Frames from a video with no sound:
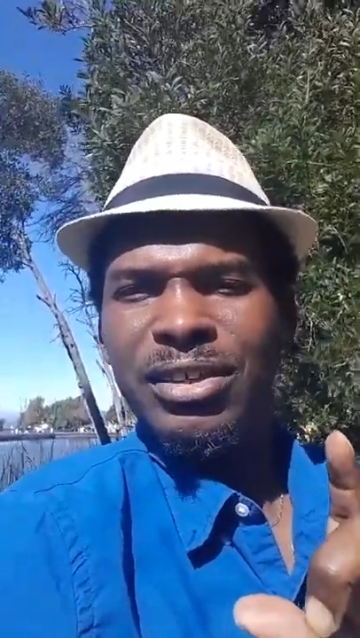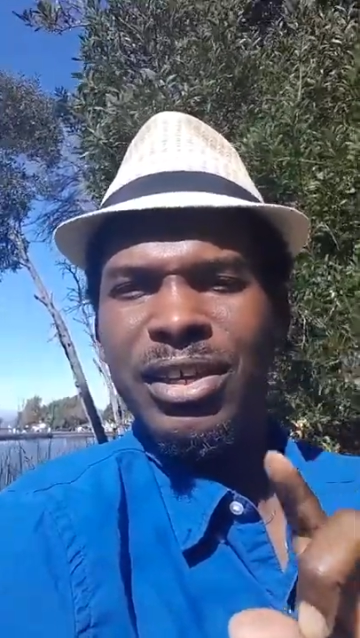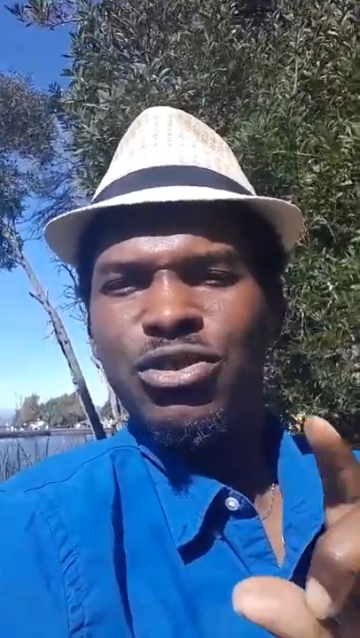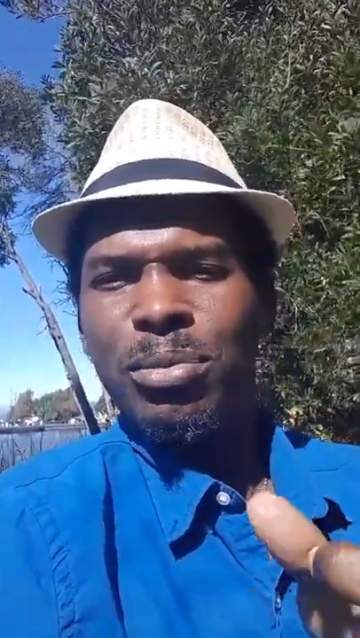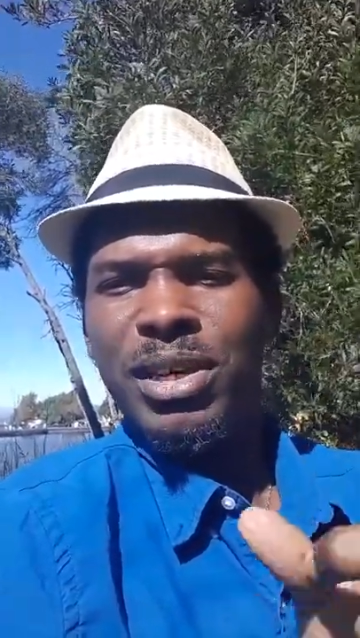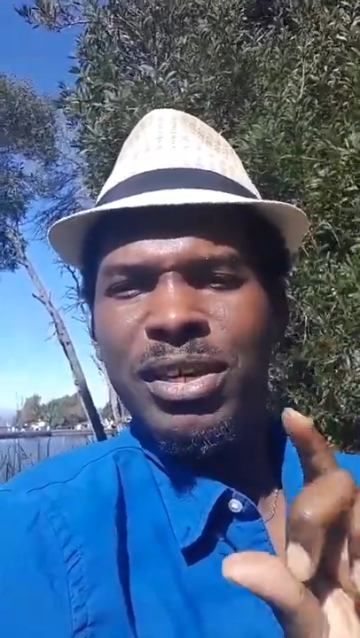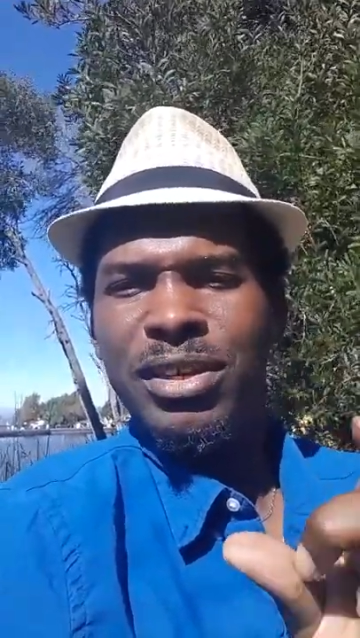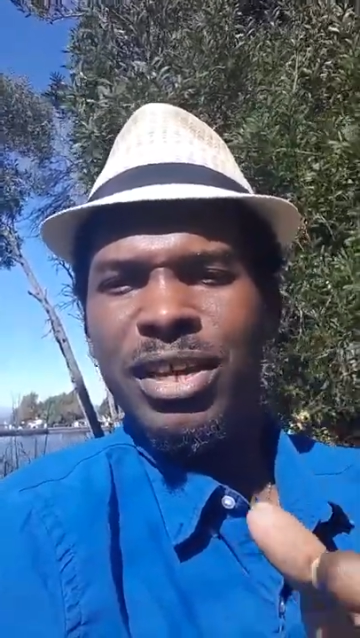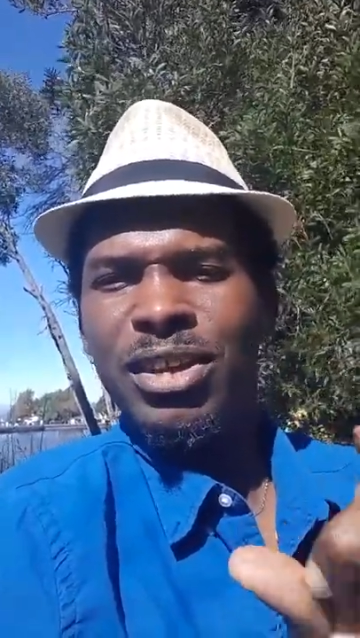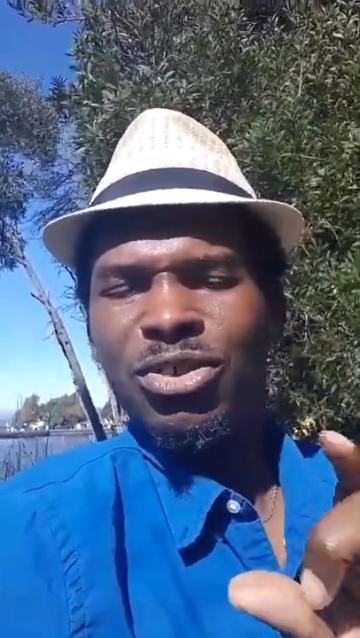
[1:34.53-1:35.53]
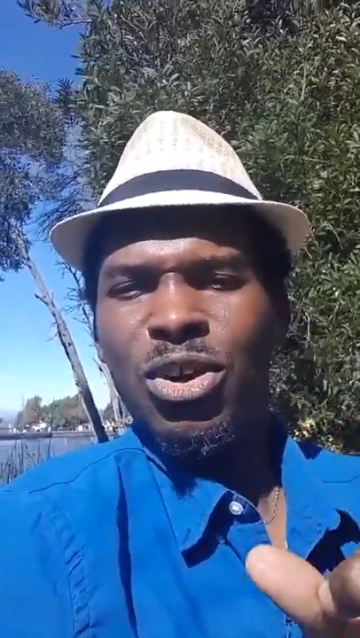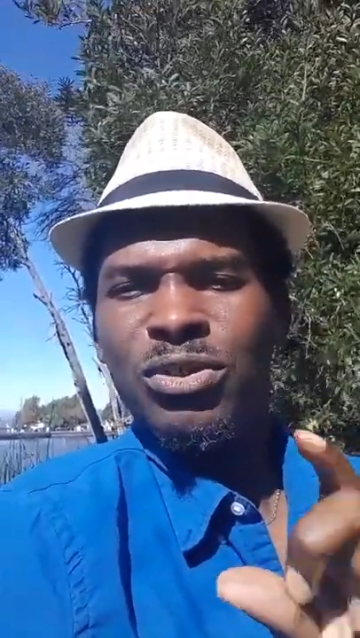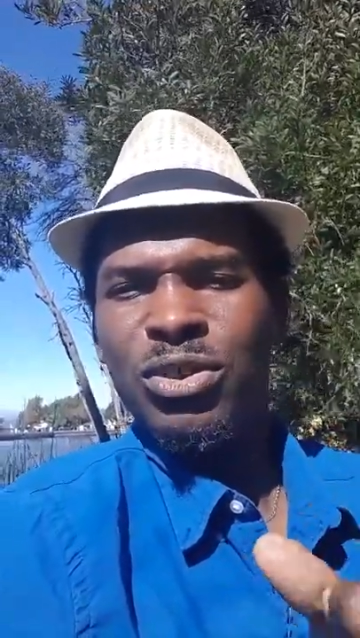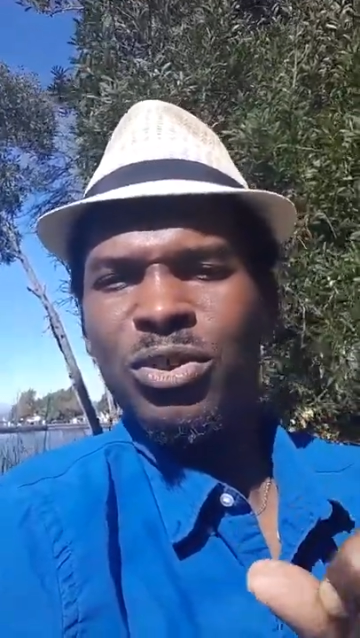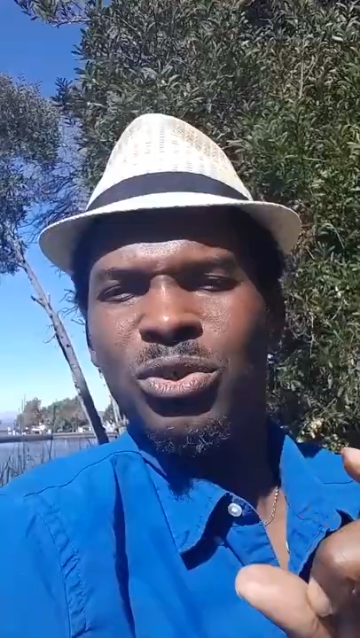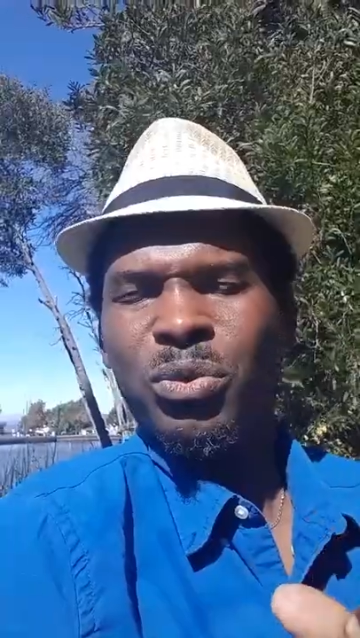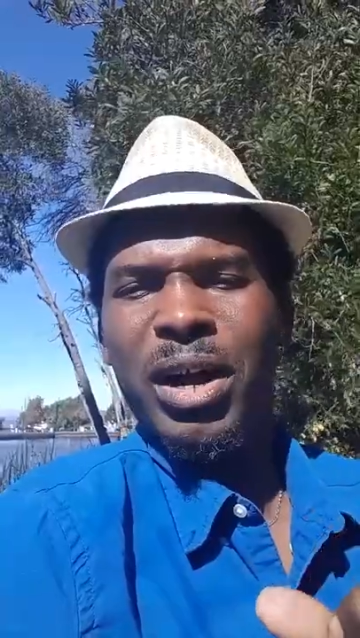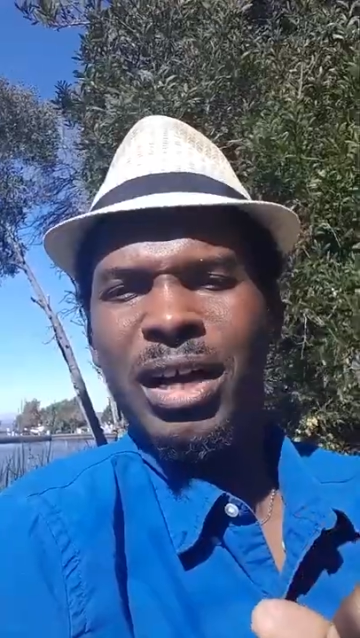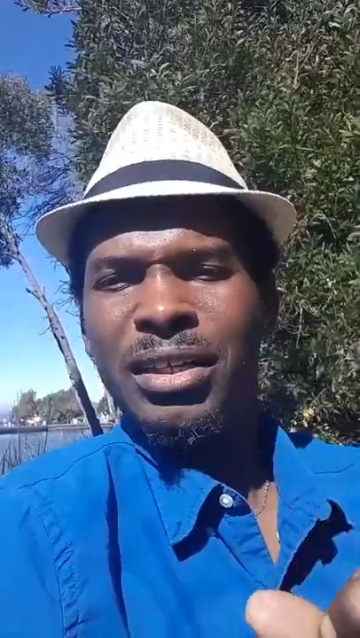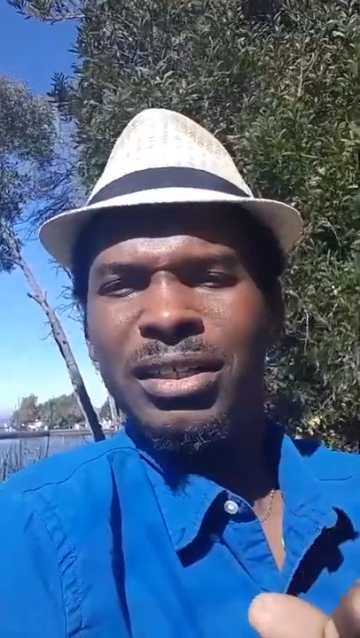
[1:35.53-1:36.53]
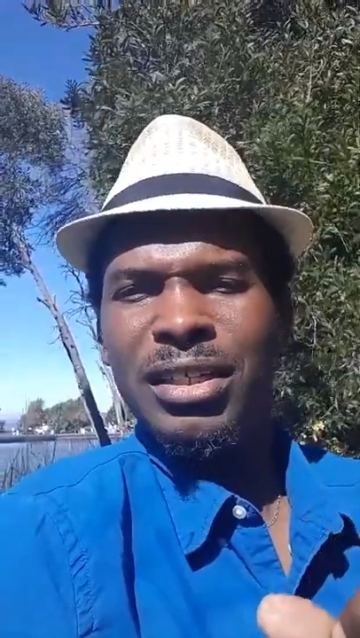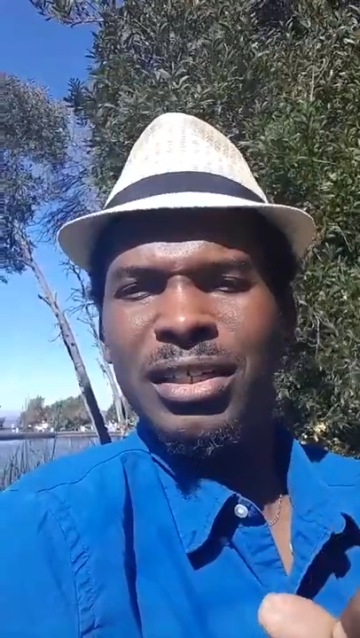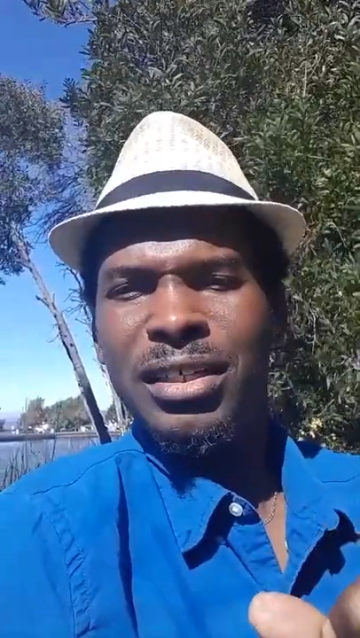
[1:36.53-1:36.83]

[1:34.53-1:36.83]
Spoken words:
then it turns into duality.